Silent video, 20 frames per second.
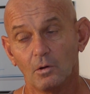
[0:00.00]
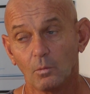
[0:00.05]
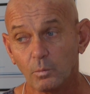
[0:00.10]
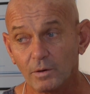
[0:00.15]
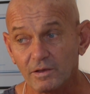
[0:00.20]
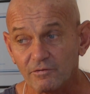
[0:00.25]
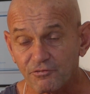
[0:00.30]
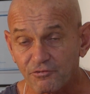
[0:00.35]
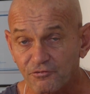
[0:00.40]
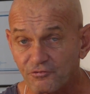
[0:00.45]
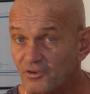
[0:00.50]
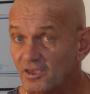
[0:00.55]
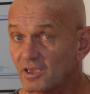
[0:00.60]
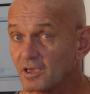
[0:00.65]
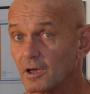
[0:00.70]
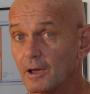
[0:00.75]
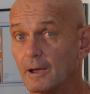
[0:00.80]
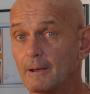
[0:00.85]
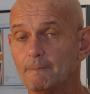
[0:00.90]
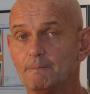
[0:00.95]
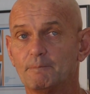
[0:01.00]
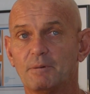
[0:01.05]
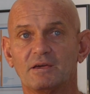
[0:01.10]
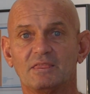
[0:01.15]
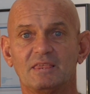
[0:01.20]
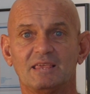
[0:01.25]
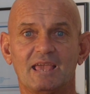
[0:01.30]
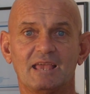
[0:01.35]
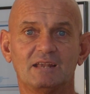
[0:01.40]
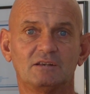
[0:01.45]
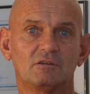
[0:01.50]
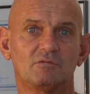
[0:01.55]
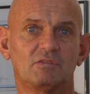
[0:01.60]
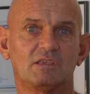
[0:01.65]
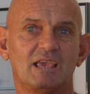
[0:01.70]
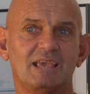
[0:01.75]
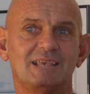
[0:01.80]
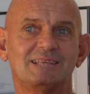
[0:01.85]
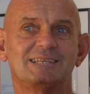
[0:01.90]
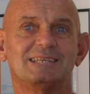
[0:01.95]
We figure by the end of
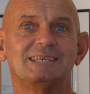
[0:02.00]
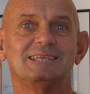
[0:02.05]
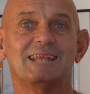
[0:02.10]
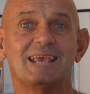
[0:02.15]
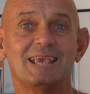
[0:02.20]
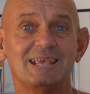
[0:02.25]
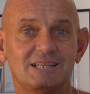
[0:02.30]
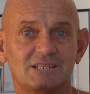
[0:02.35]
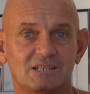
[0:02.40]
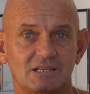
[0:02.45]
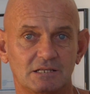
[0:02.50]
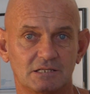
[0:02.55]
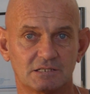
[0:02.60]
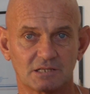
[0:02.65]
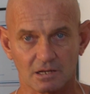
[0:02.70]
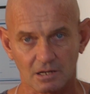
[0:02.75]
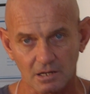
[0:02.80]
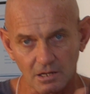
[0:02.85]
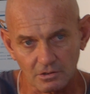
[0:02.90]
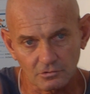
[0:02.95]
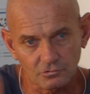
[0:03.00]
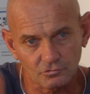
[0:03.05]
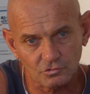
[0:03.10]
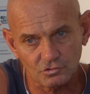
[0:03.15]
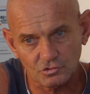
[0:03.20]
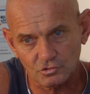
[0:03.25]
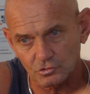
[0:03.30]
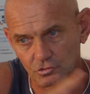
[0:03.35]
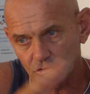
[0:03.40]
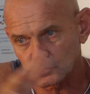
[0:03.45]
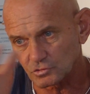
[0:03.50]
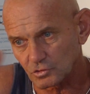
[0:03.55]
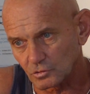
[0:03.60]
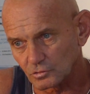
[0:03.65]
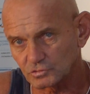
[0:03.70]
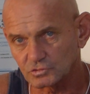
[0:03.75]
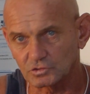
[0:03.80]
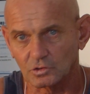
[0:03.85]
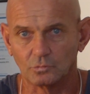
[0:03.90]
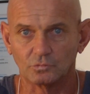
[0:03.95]
the 1880s, 100 years
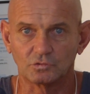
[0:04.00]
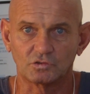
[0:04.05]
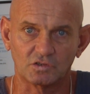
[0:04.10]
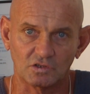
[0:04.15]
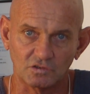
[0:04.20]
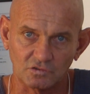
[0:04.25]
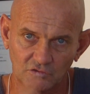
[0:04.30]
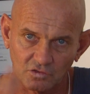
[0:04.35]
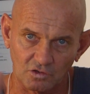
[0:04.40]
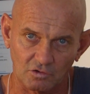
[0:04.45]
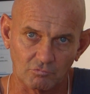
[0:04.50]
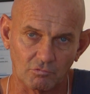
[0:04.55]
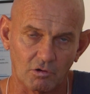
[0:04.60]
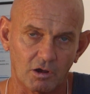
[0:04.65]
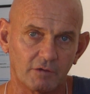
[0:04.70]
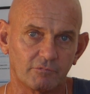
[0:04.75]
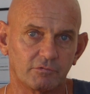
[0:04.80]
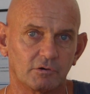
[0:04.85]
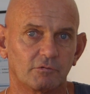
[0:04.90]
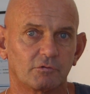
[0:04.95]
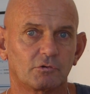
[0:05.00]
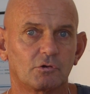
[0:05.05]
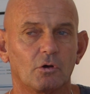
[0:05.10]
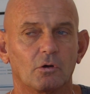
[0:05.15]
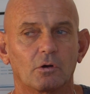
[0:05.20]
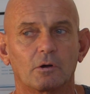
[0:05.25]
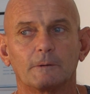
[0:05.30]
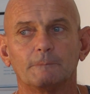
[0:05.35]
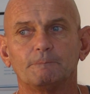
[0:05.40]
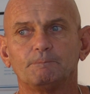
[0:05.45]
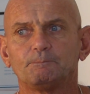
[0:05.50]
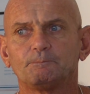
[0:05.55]
or so since the arrival of Cook,